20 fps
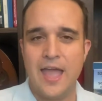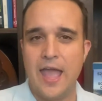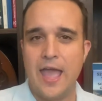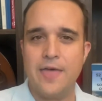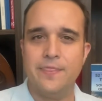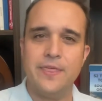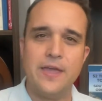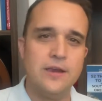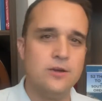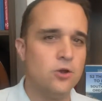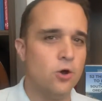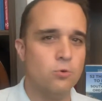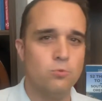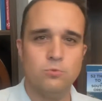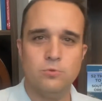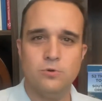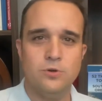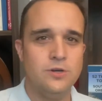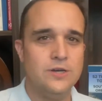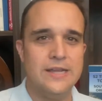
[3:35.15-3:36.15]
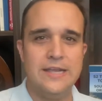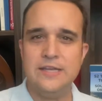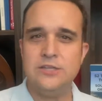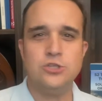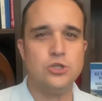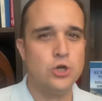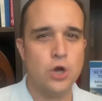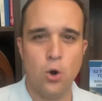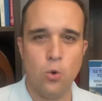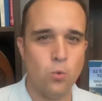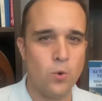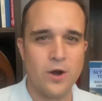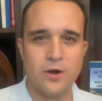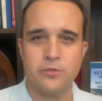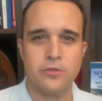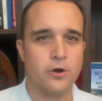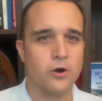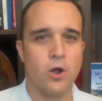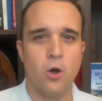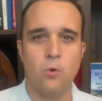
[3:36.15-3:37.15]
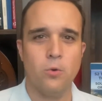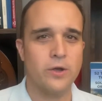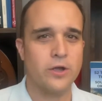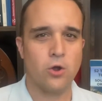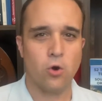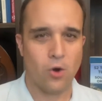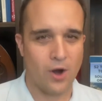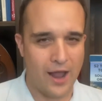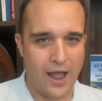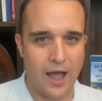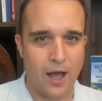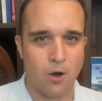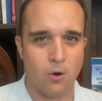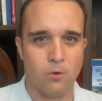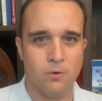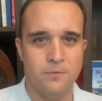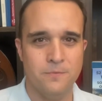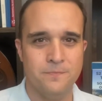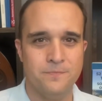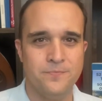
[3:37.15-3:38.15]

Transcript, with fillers: and they don't need to know where they're going or how.